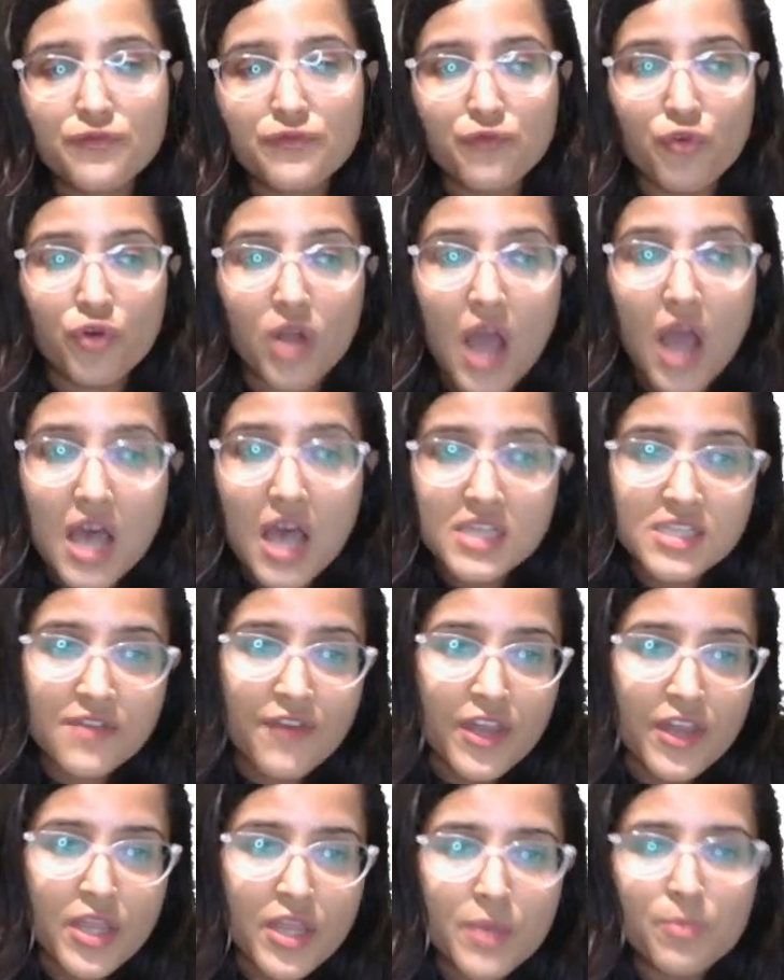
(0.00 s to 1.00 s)
forecasts are
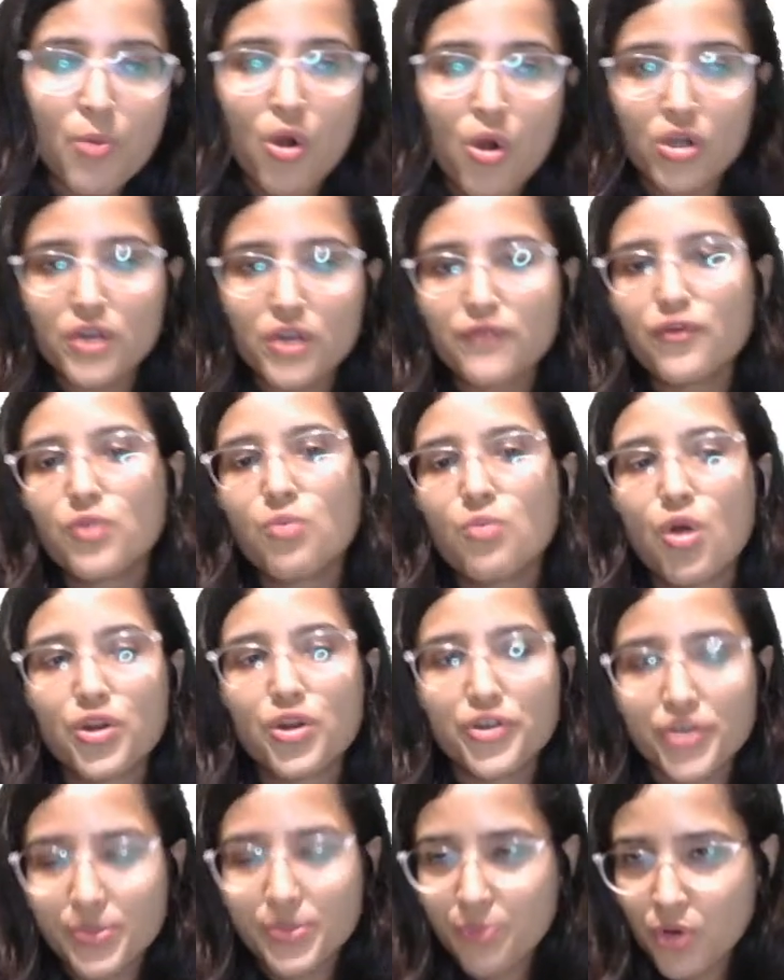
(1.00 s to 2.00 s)
very important for
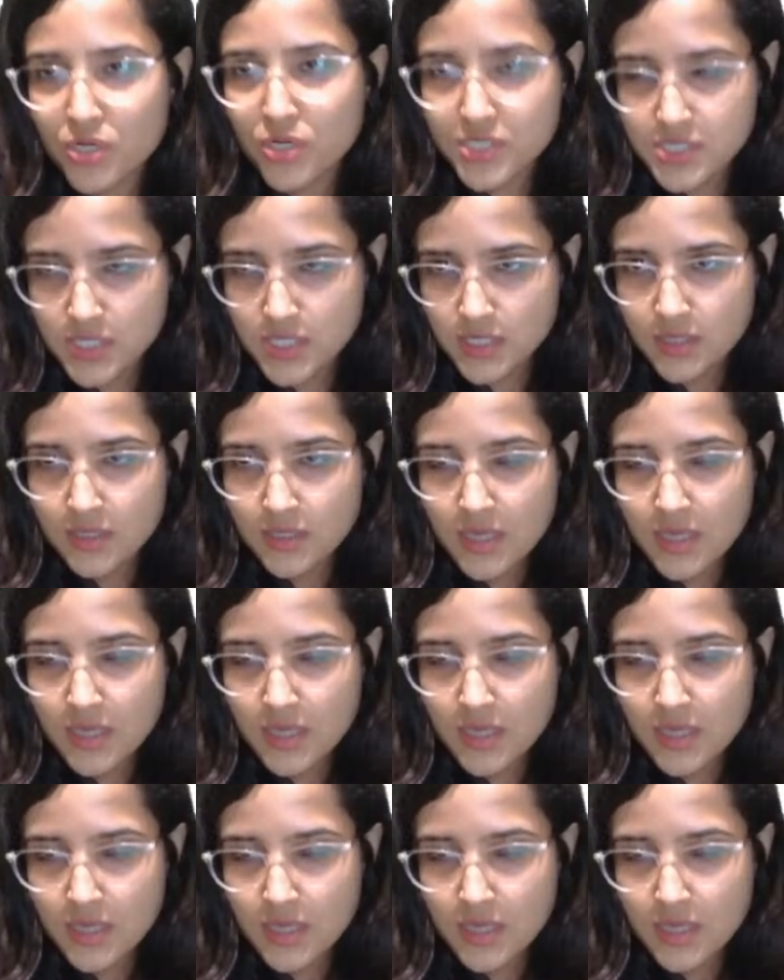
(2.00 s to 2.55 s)
monetary policy